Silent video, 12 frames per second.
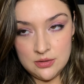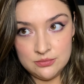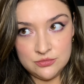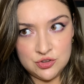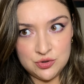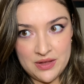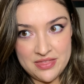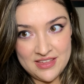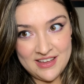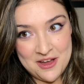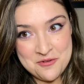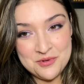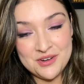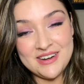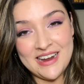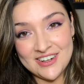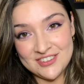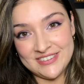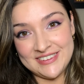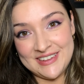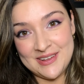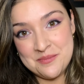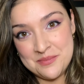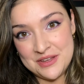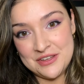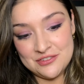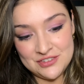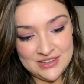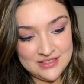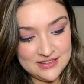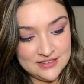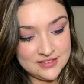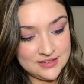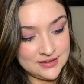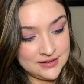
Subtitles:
So I think I would actually be using this